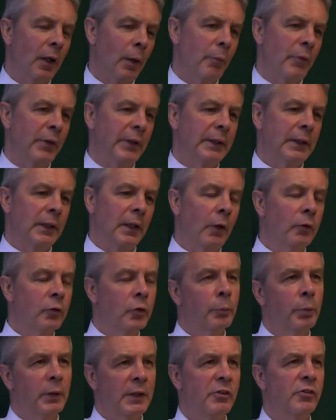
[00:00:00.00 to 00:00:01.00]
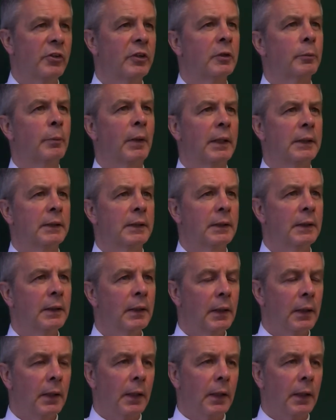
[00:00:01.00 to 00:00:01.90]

I'm the local policing commander,